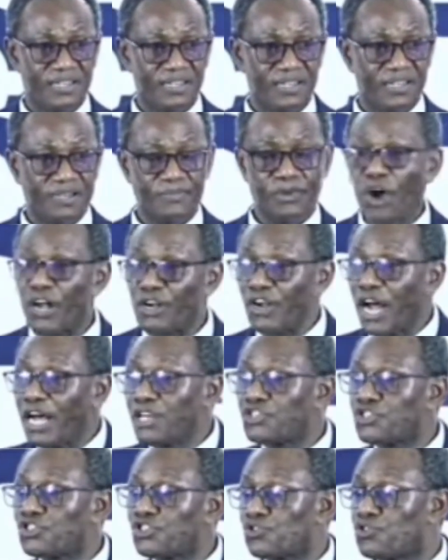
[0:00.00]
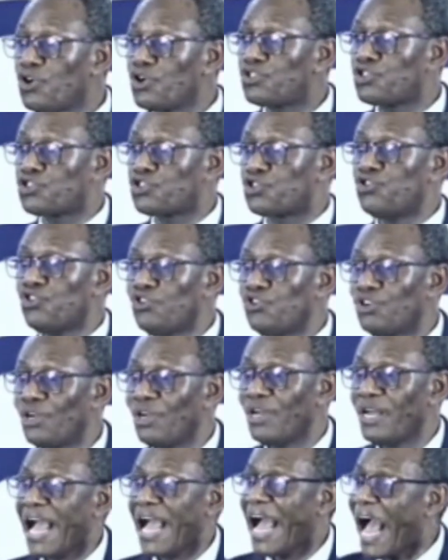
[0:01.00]
Because not too soon,
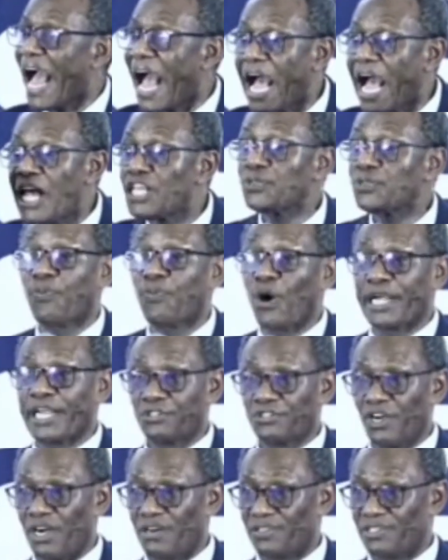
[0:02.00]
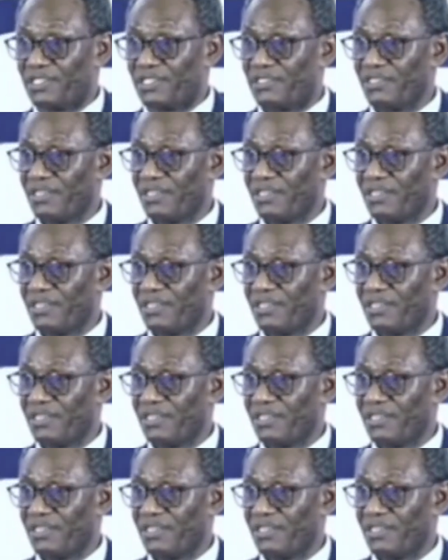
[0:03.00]
I spoke in tongues.